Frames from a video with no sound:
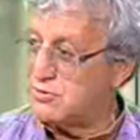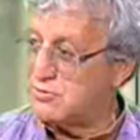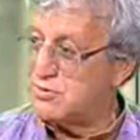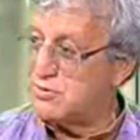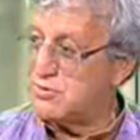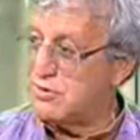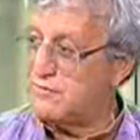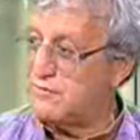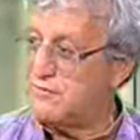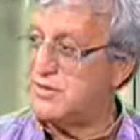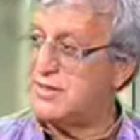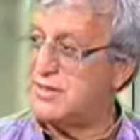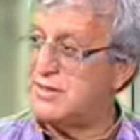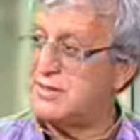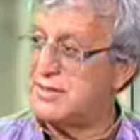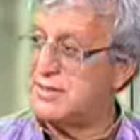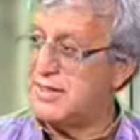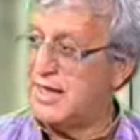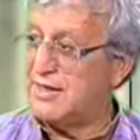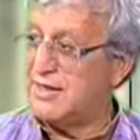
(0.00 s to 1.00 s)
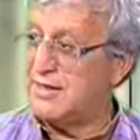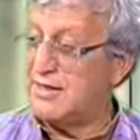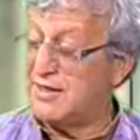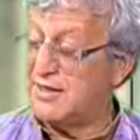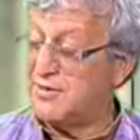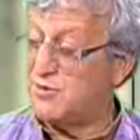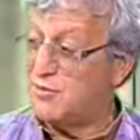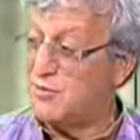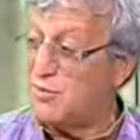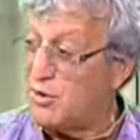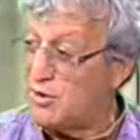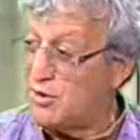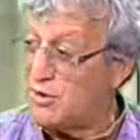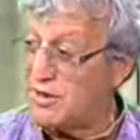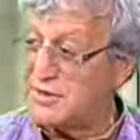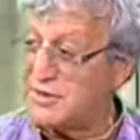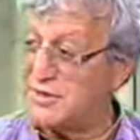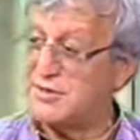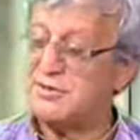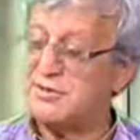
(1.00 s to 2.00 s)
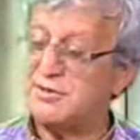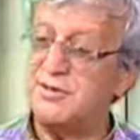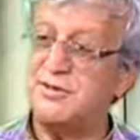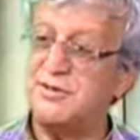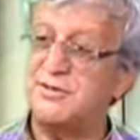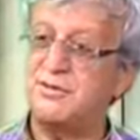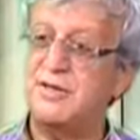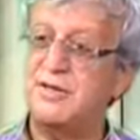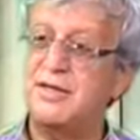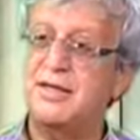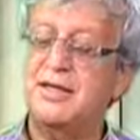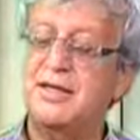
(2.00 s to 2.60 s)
to service its debt, had to mortgage its gold,